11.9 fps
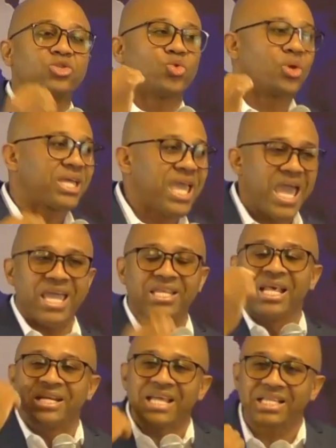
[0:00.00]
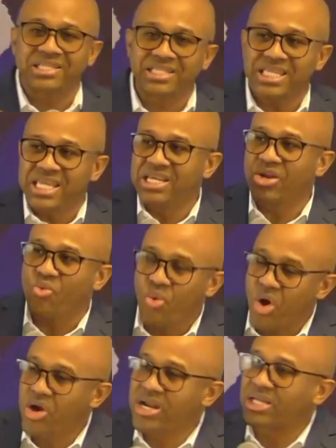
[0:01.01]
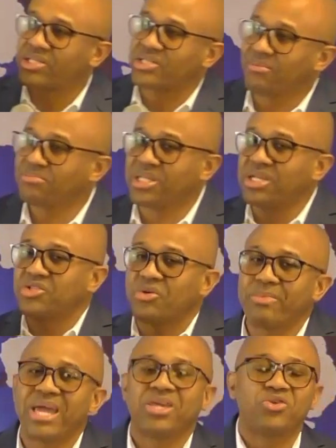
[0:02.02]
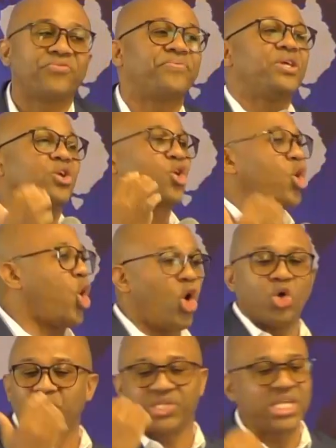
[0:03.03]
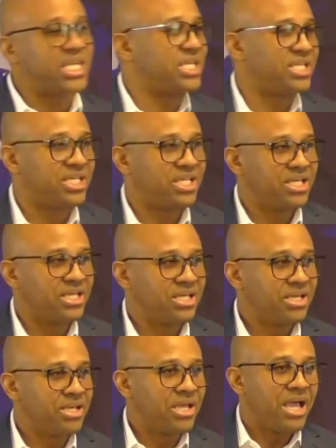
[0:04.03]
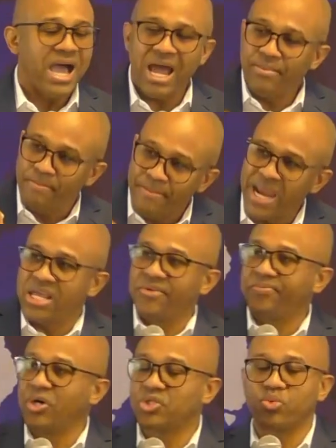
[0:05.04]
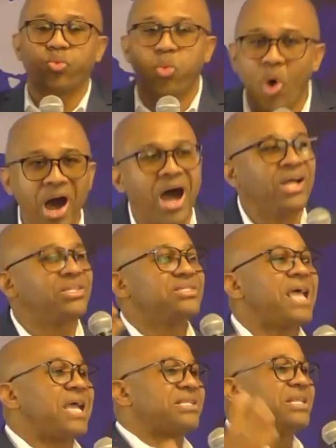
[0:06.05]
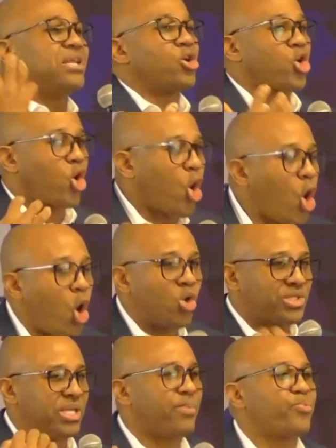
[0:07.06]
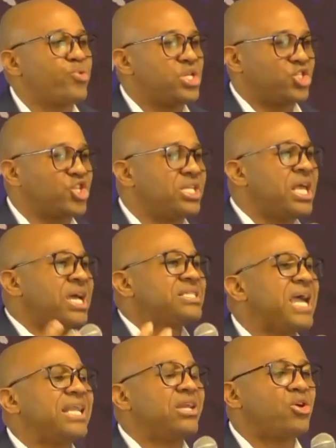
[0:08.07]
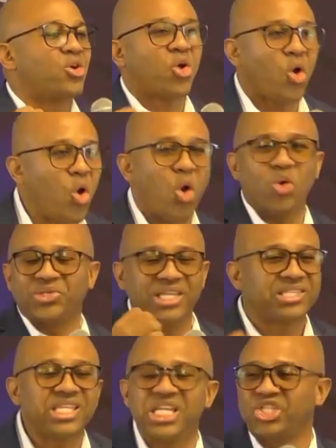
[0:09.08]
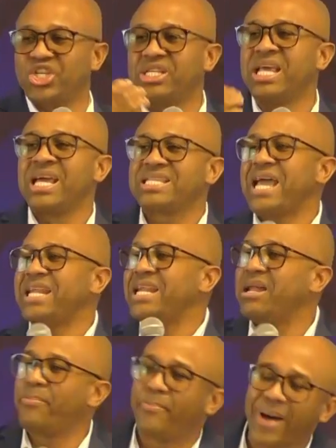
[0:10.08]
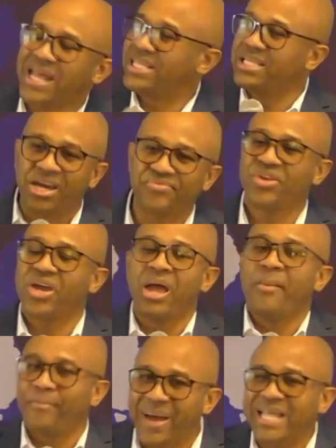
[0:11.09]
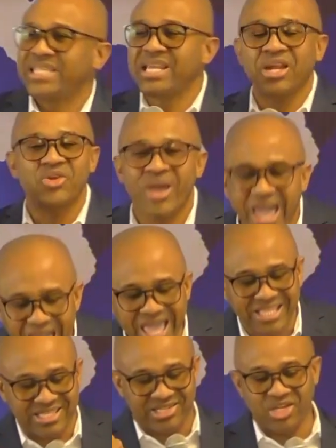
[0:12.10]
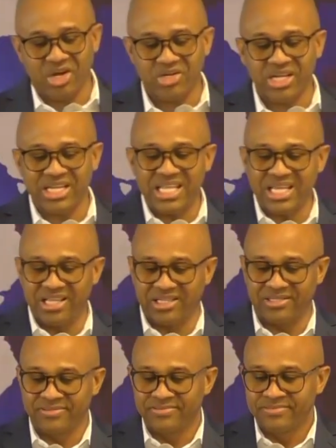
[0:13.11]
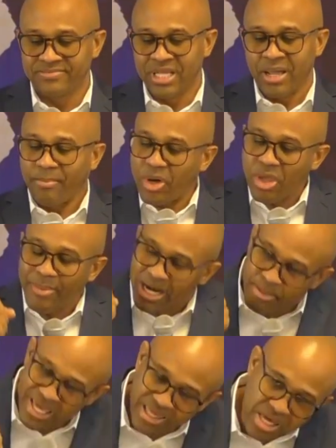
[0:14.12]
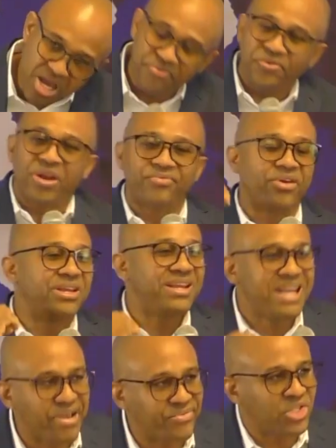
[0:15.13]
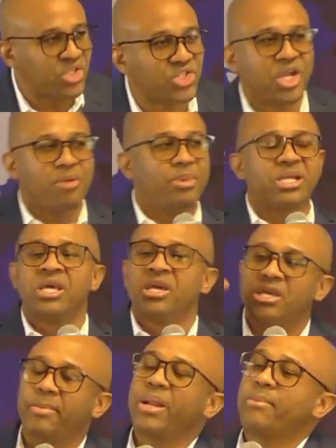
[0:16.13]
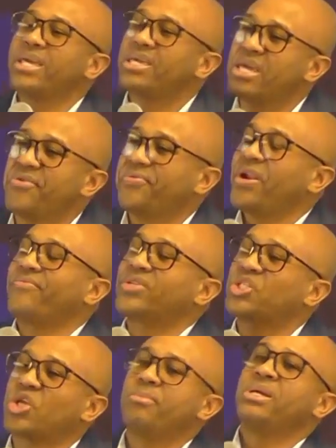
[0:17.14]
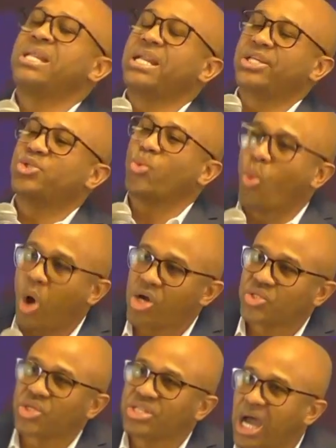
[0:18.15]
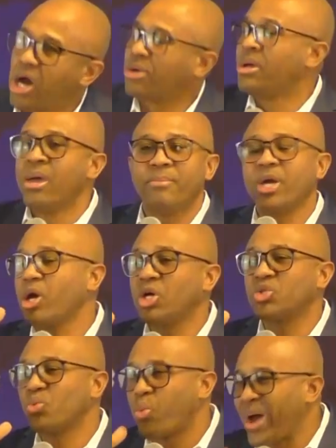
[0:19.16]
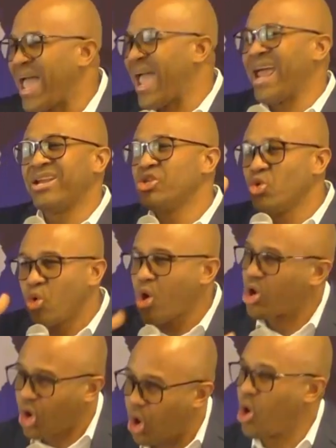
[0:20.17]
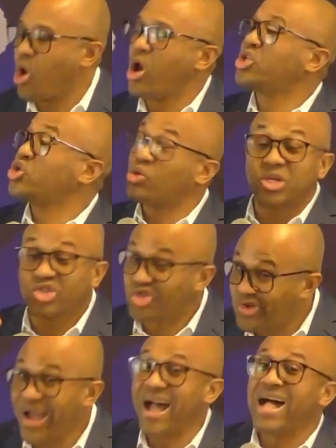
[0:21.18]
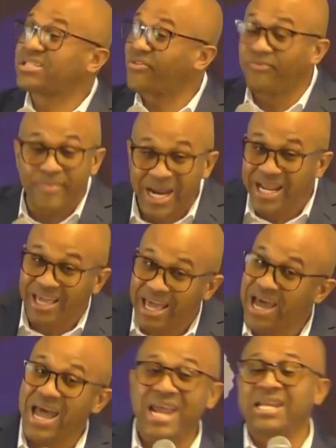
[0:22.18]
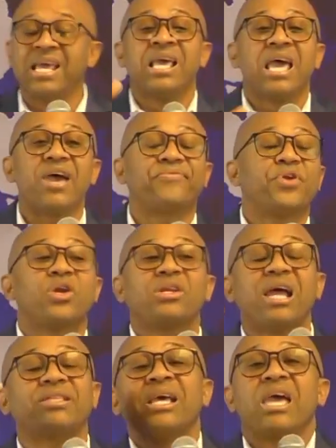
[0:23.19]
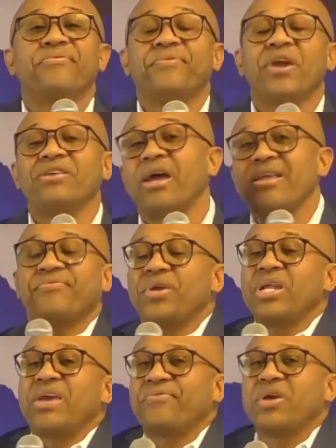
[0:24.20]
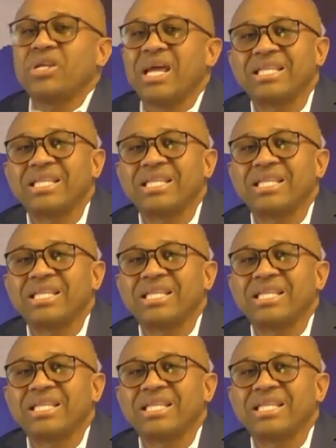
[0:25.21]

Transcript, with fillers: to gain, that see the word as something something to make you feel cozy. And many of us want that little cozy preaching, that little cozy teaching, that little patting of your patting on your head sort of deal. But you better be careful of a leavened sermon. You better be careful of a sermon that is watered down because when you are going through the trials of many kind, if you're not if you're not if you're if you're not